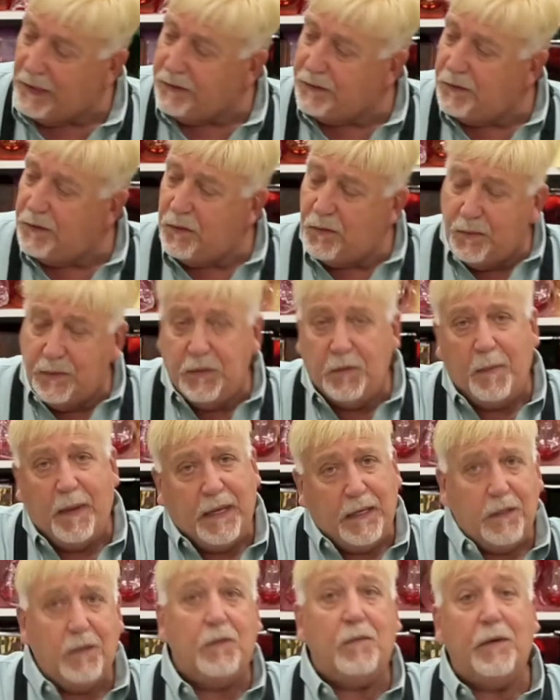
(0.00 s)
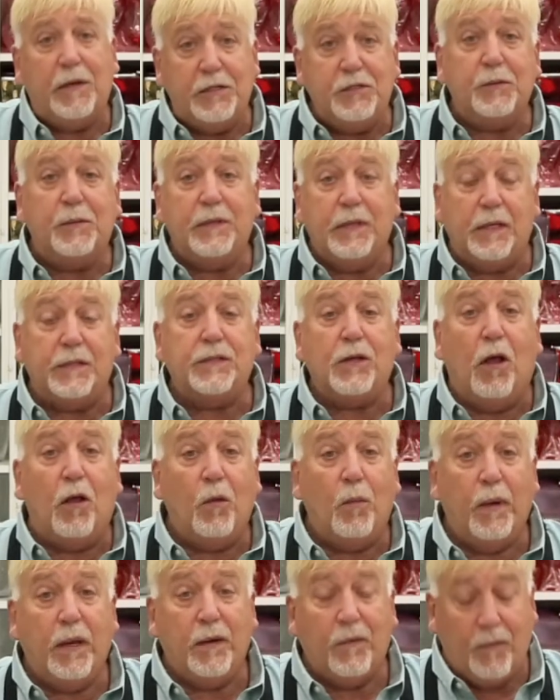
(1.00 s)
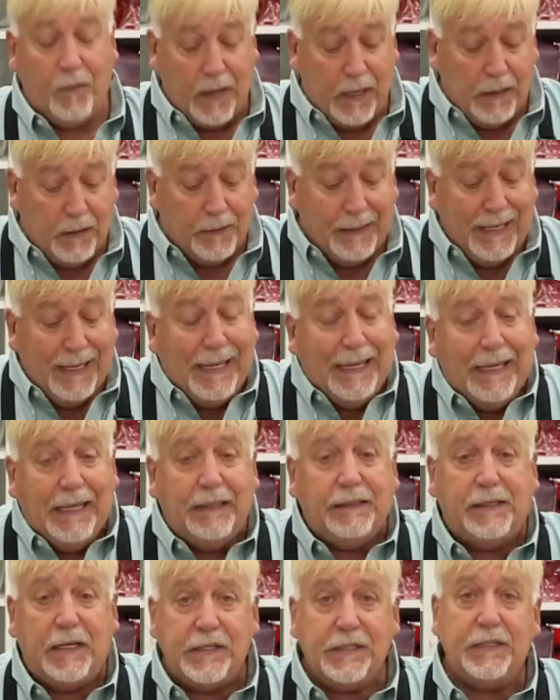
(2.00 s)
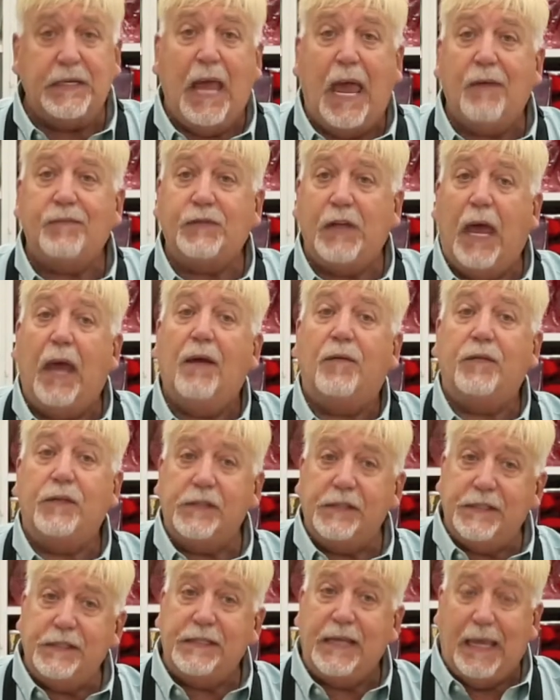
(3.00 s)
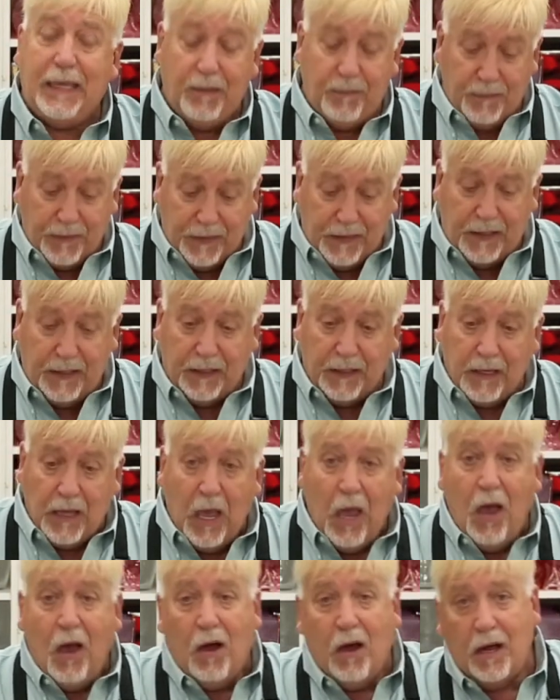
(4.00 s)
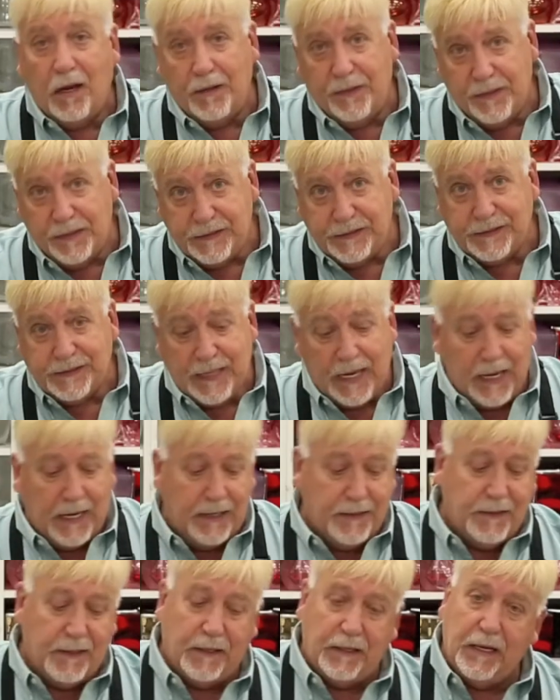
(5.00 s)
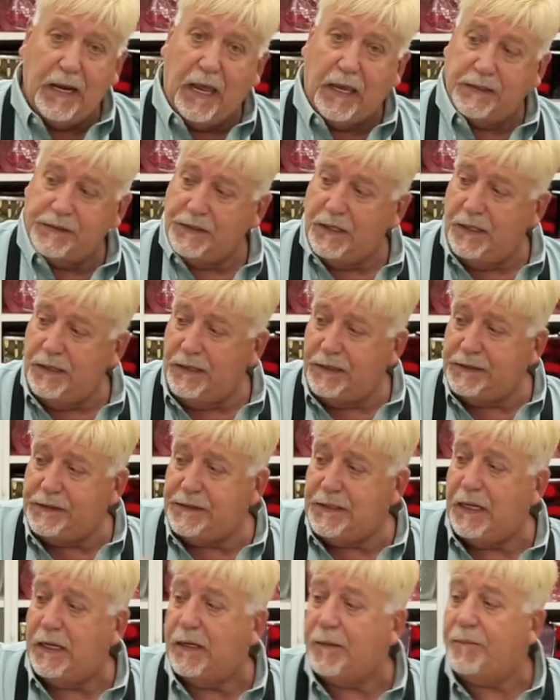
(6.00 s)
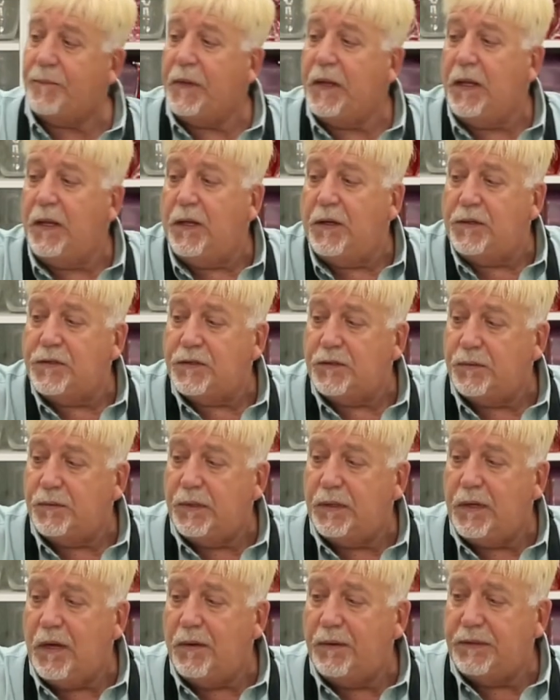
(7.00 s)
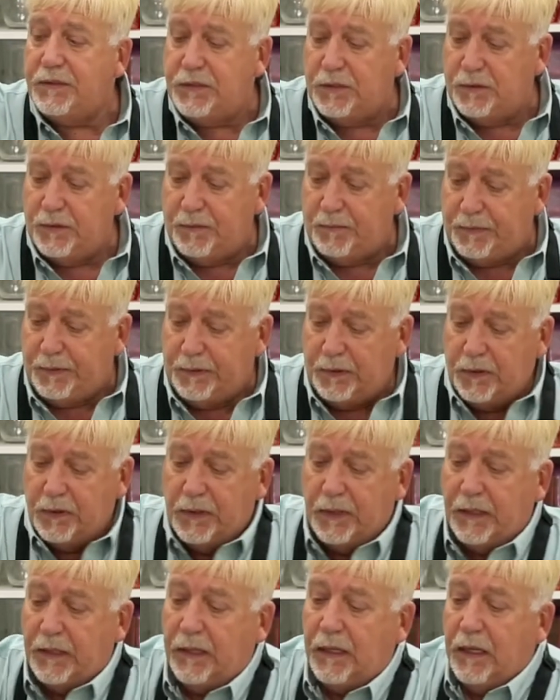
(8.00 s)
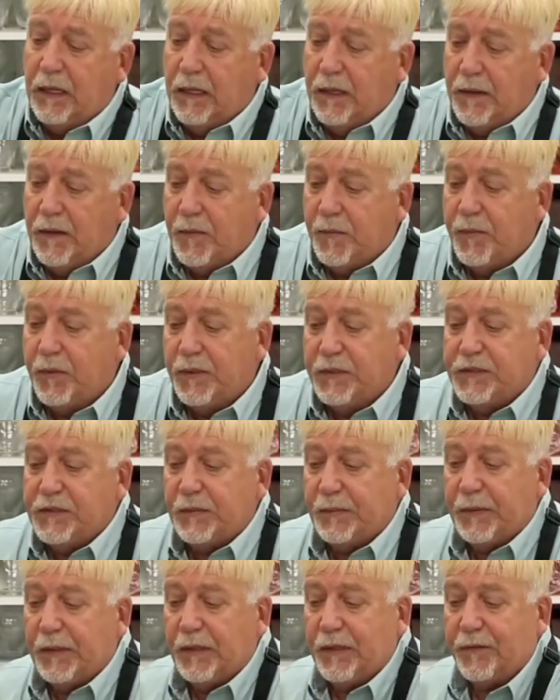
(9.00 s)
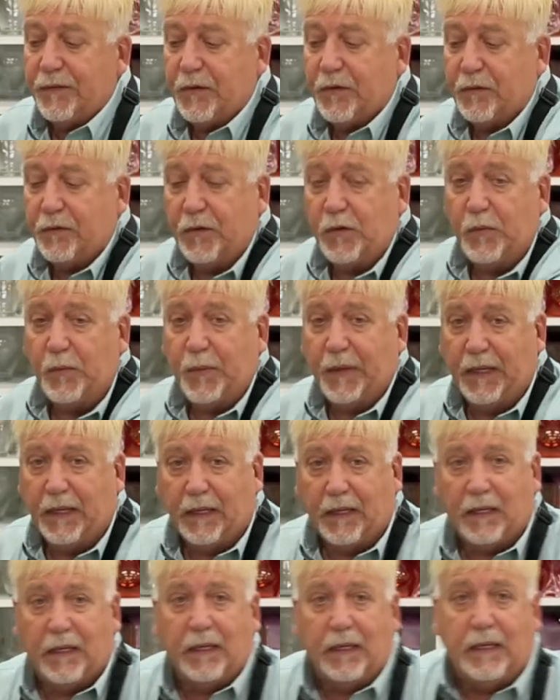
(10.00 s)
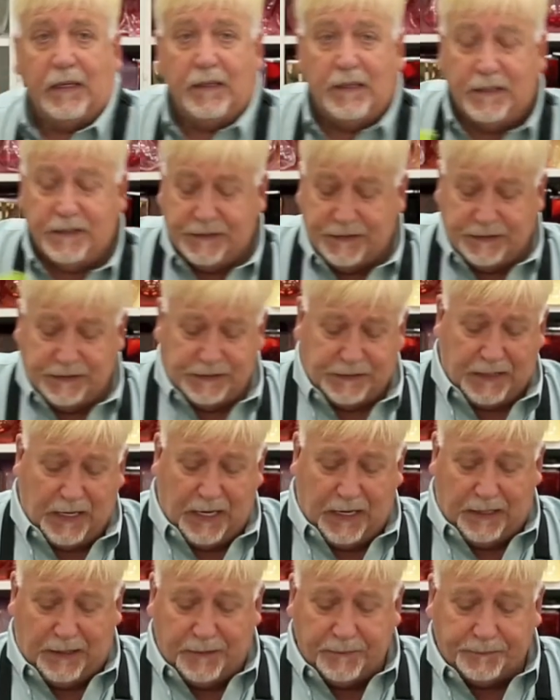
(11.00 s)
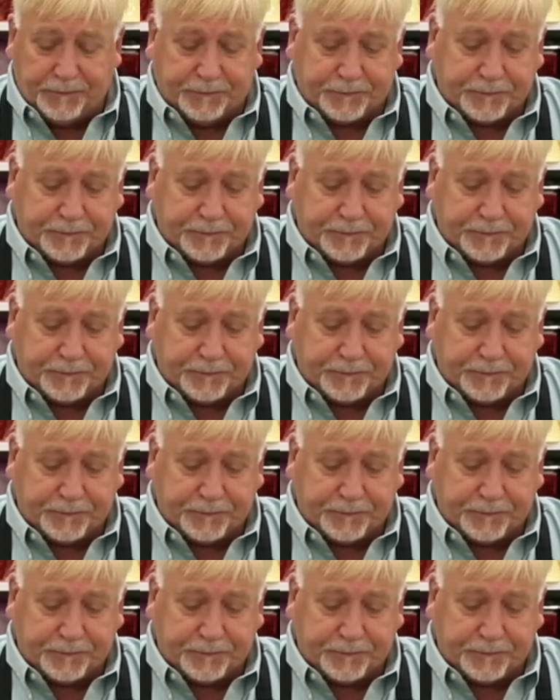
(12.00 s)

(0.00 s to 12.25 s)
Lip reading: And you know, when you make an arrangement that's all the way around, it doesn't have to have the same thing on this side that it has on this side. So we're going to employ the principle of grouping in this design.